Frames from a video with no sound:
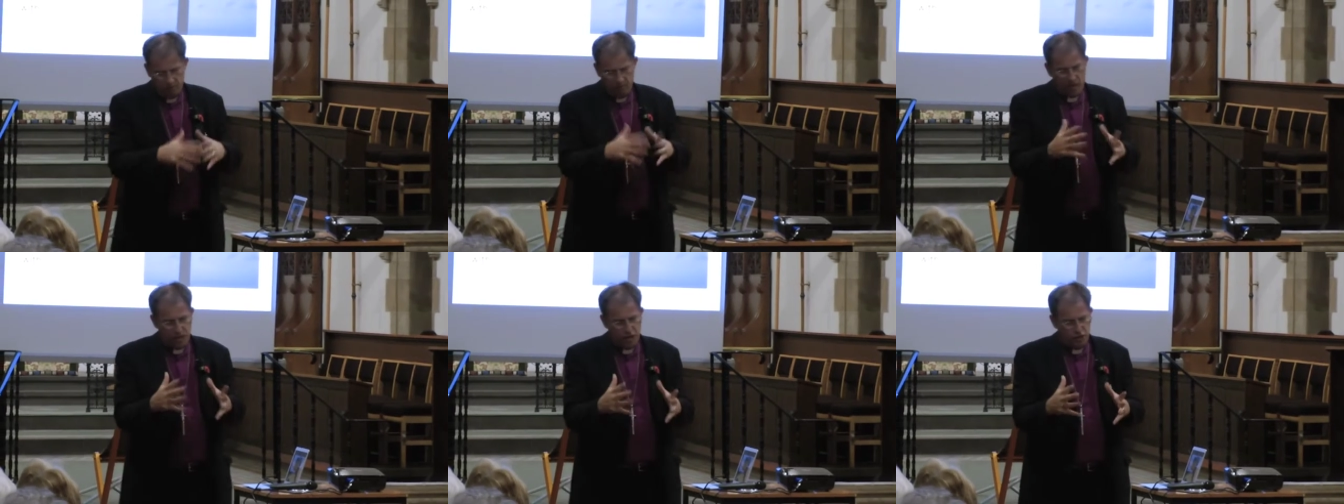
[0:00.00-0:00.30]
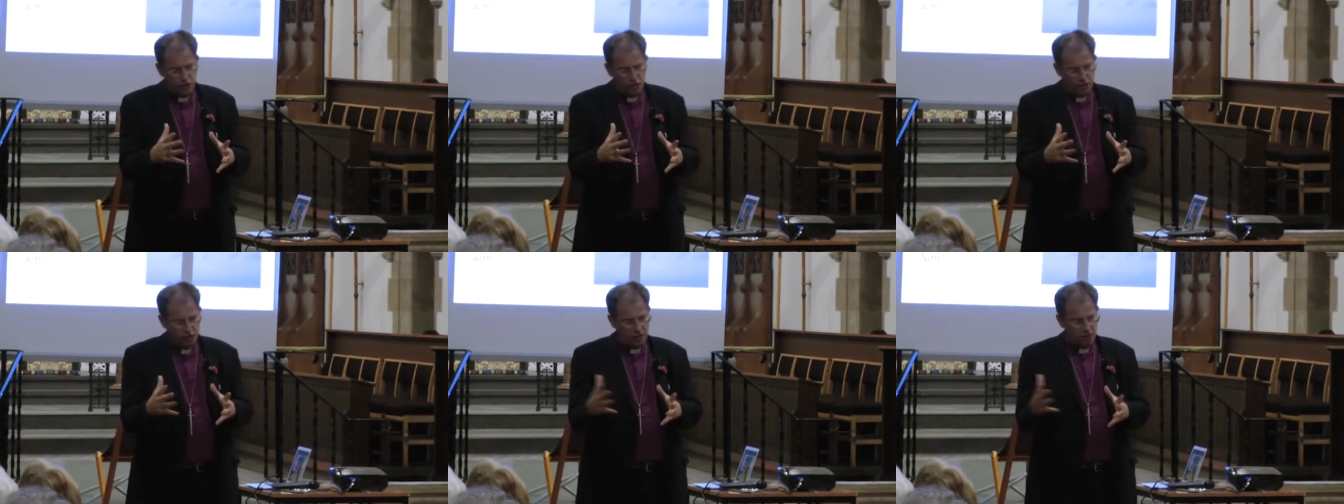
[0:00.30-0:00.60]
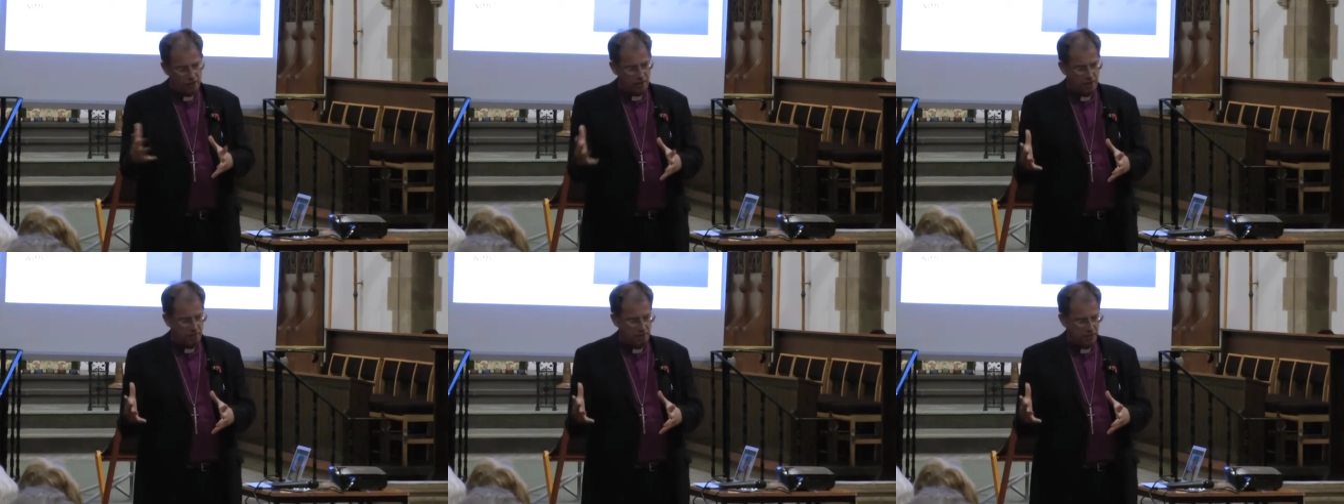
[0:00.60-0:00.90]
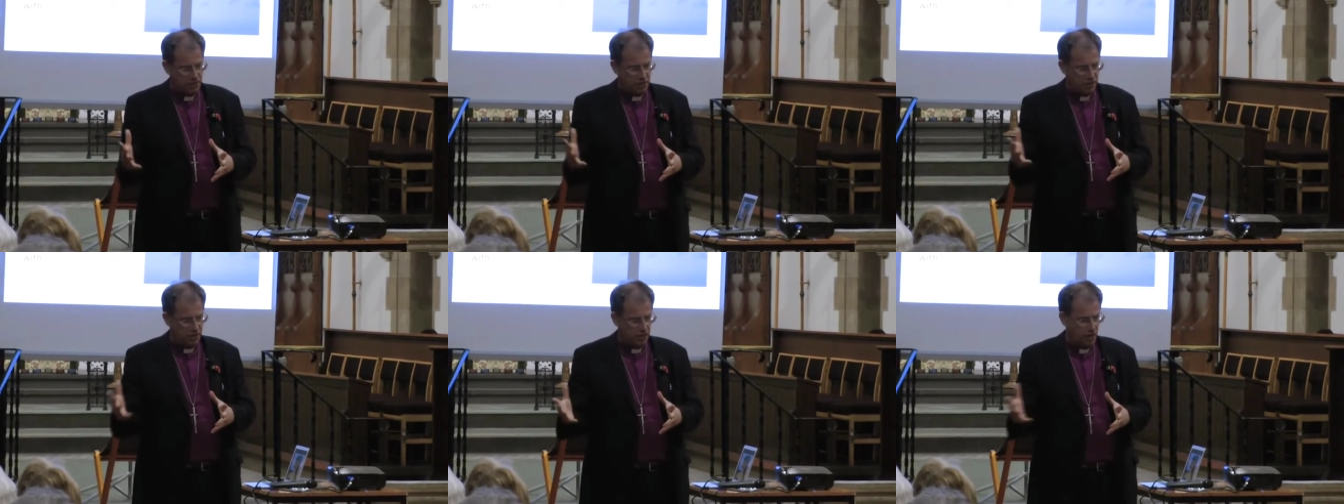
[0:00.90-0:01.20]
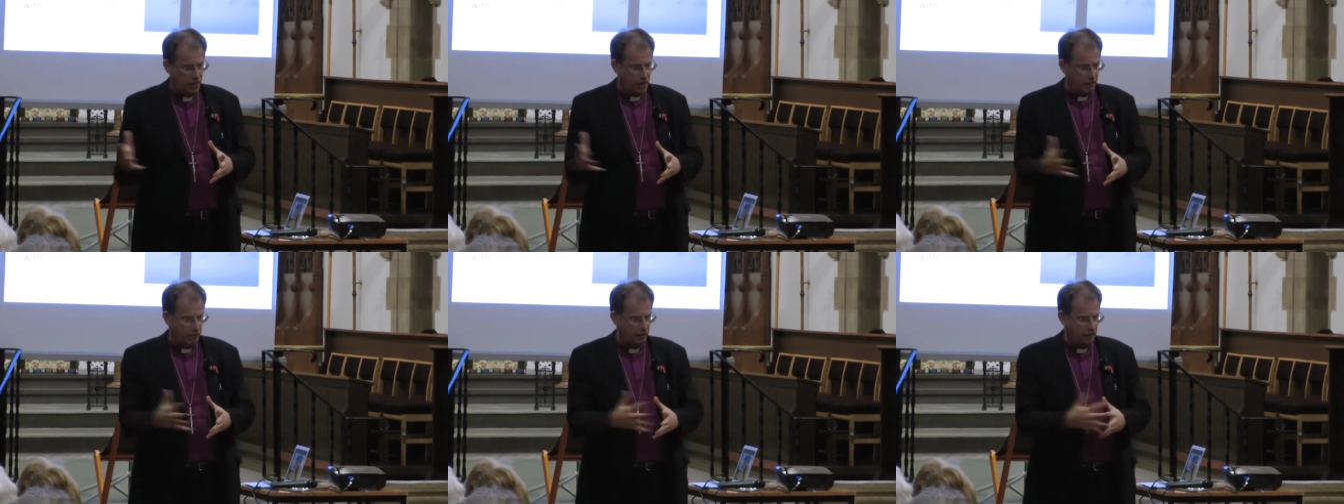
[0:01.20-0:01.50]
major commitment
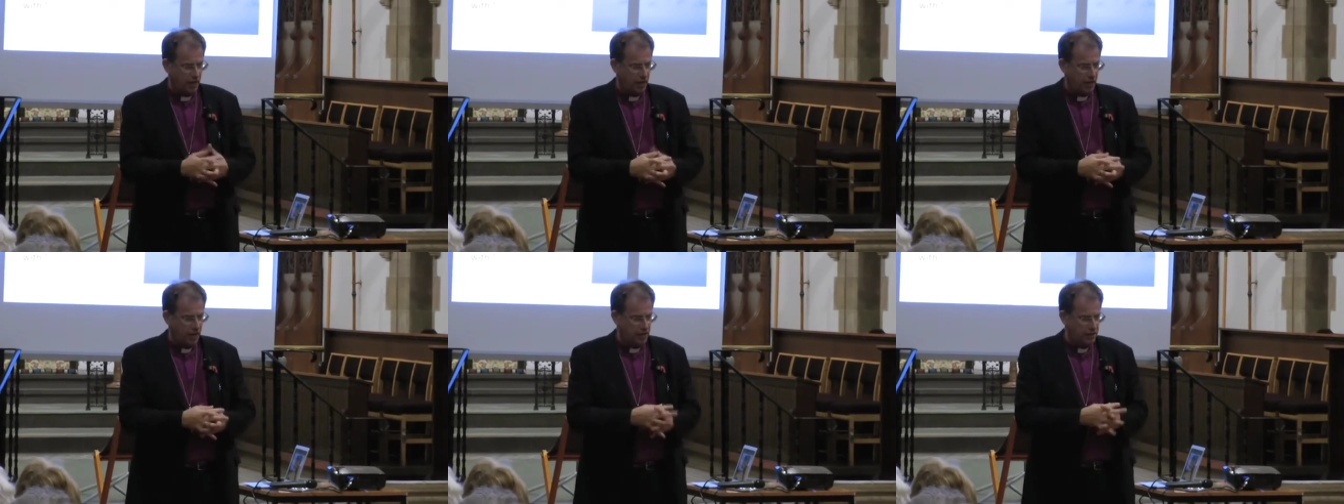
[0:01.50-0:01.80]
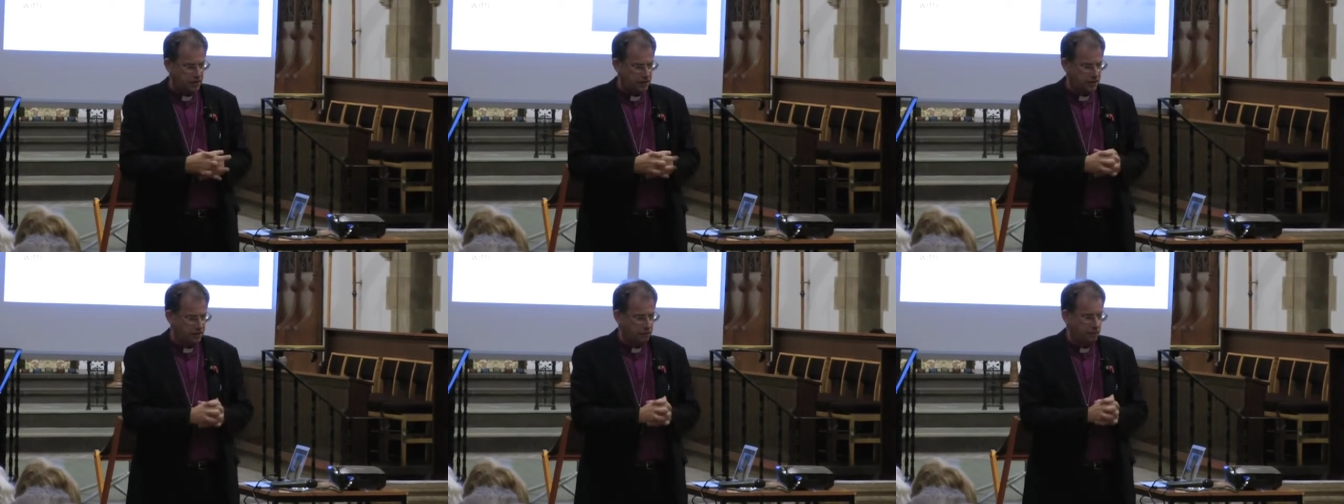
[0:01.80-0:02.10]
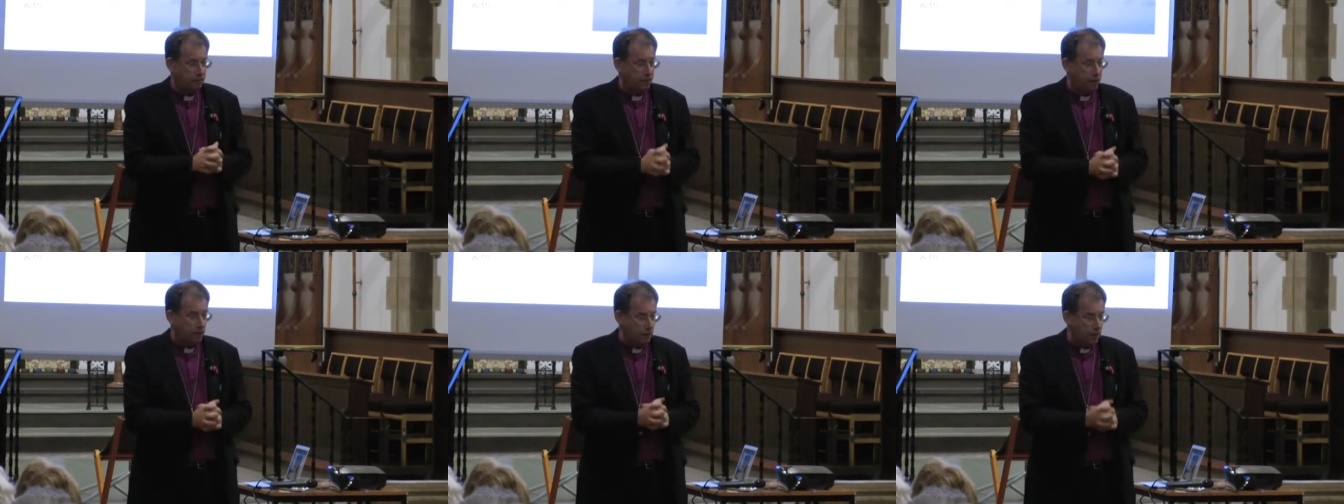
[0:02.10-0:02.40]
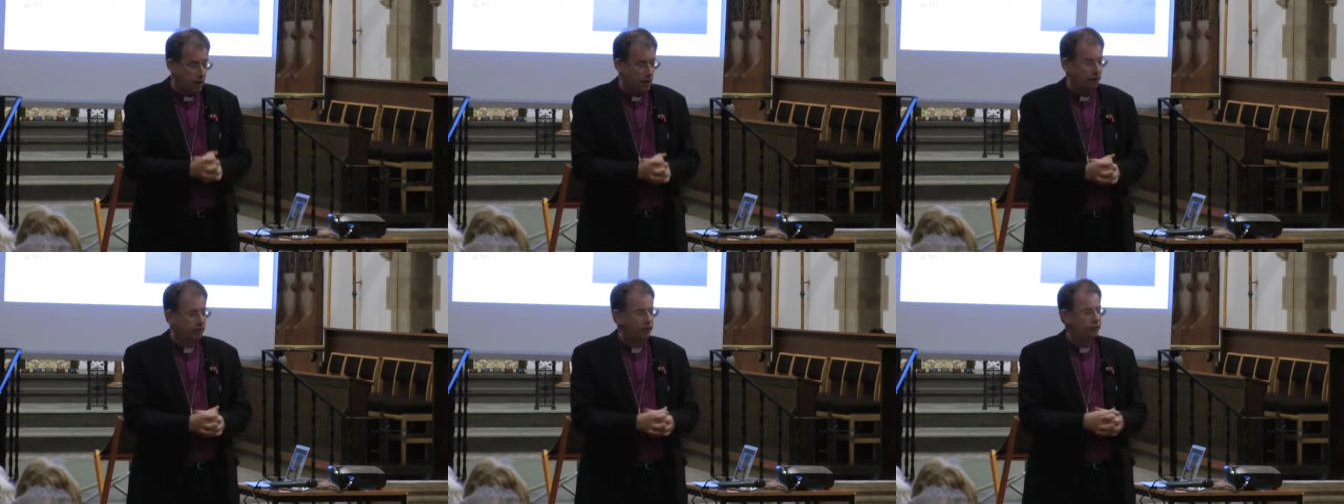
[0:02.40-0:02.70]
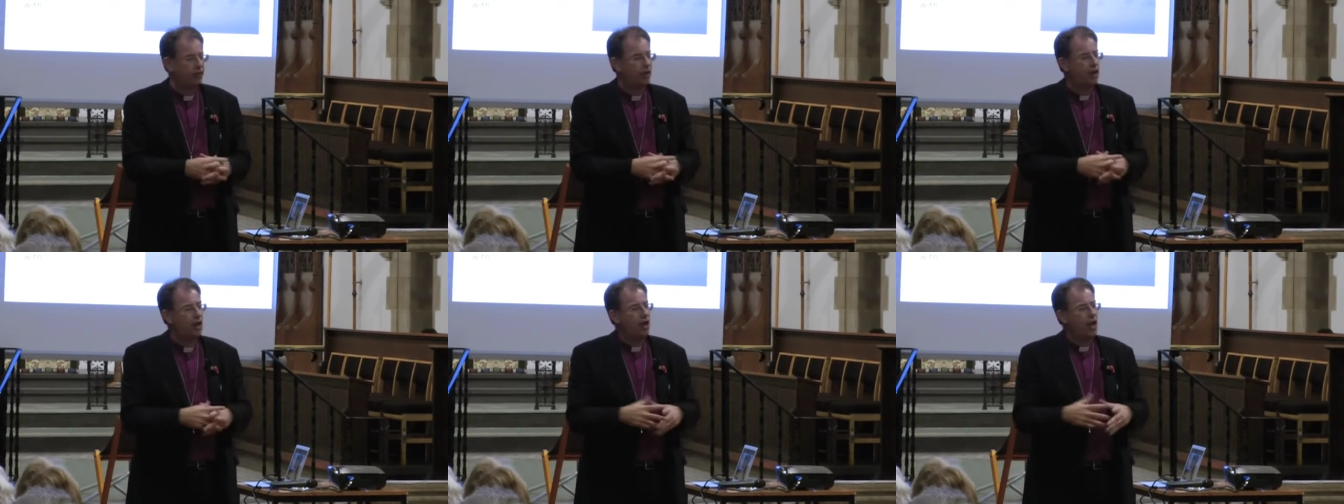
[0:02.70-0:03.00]
over the last few
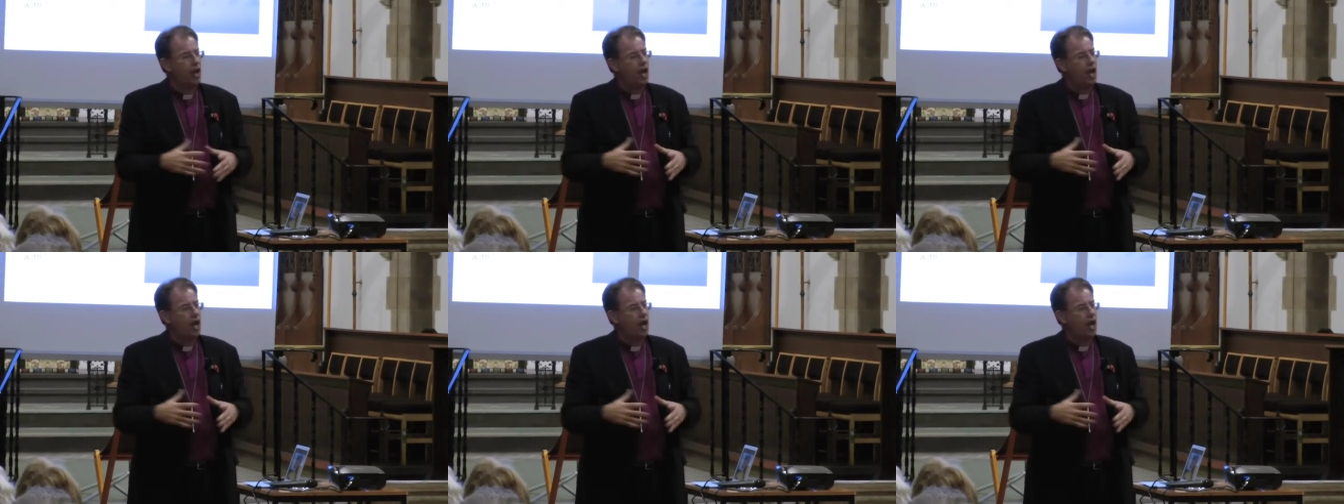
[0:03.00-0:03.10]
weeks,